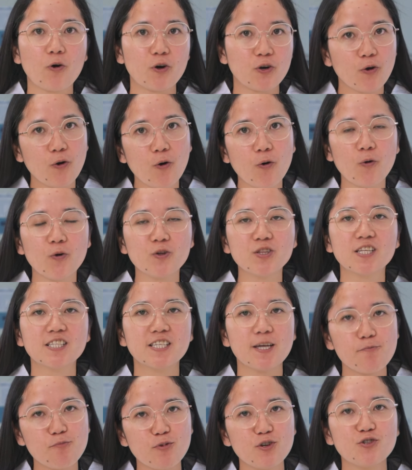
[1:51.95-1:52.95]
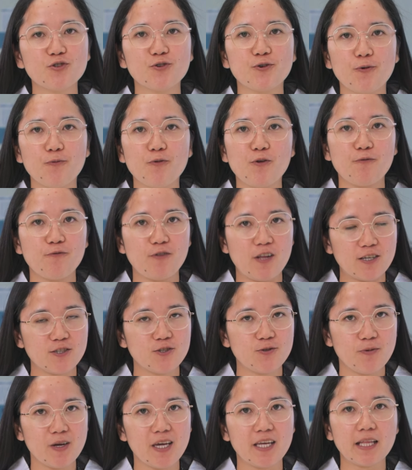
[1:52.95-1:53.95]
or cold, the temperature will
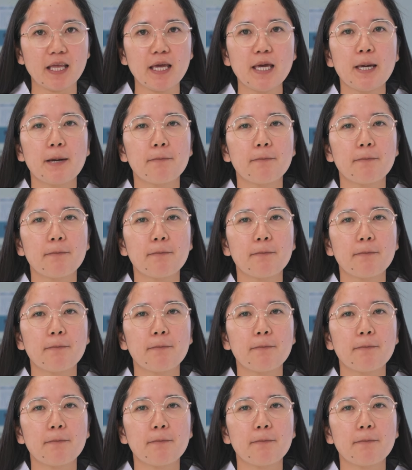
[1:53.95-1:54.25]
fluctuate.